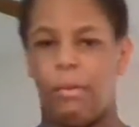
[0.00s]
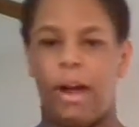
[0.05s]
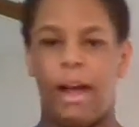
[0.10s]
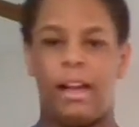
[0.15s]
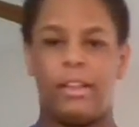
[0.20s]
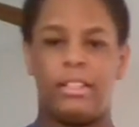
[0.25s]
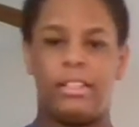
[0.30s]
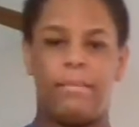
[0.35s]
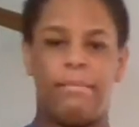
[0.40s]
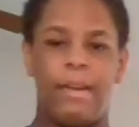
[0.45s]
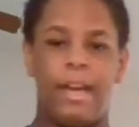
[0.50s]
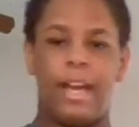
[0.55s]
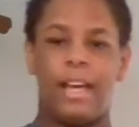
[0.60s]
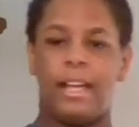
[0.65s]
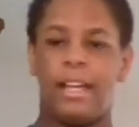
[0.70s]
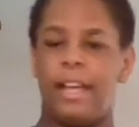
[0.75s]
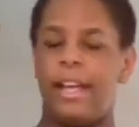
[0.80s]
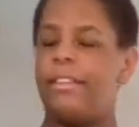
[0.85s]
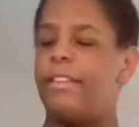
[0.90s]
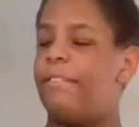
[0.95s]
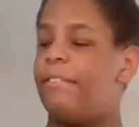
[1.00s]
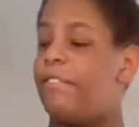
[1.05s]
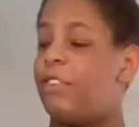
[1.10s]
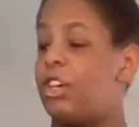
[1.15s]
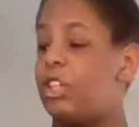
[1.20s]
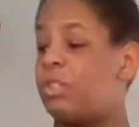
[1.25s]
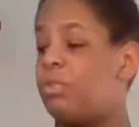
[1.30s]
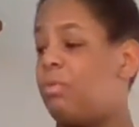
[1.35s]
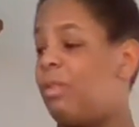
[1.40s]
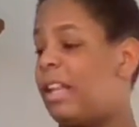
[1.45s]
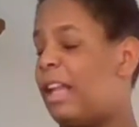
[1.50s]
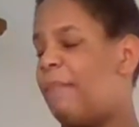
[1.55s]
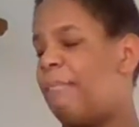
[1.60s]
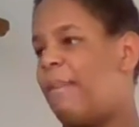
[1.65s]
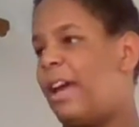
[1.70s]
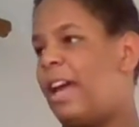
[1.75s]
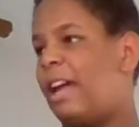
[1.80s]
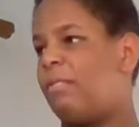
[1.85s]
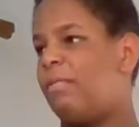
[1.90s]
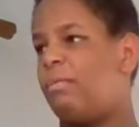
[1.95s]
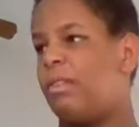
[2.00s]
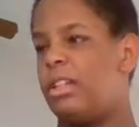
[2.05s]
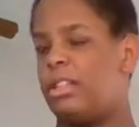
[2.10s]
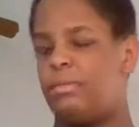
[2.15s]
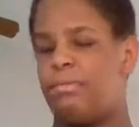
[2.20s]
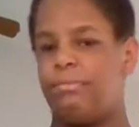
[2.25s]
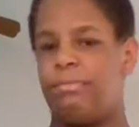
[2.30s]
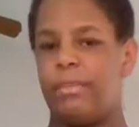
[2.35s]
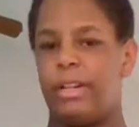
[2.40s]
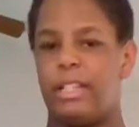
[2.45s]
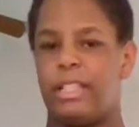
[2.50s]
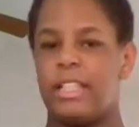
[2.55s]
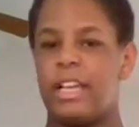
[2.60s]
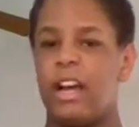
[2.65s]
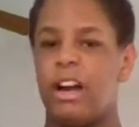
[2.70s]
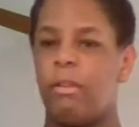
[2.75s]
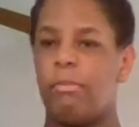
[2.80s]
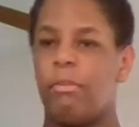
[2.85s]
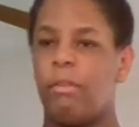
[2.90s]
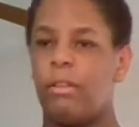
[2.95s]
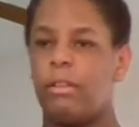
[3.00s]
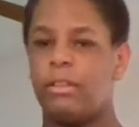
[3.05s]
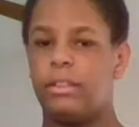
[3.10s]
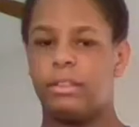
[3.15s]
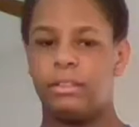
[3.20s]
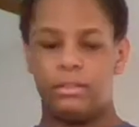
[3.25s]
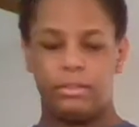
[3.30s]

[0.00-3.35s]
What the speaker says: while to make, and the first one I made was pretty terrible.